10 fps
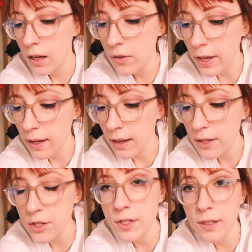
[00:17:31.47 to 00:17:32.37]
Okay, I
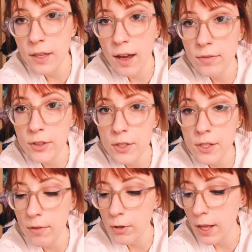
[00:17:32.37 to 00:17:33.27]
just did that for
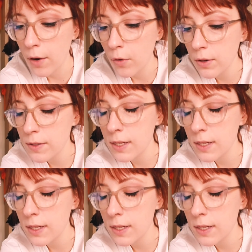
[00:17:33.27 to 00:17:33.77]
several hours.